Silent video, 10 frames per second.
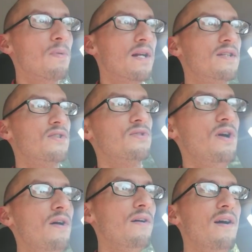
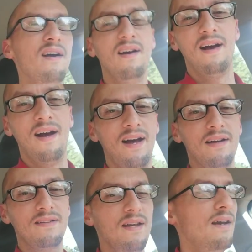practitioner. I,
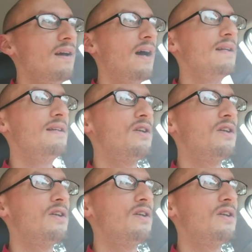I didn't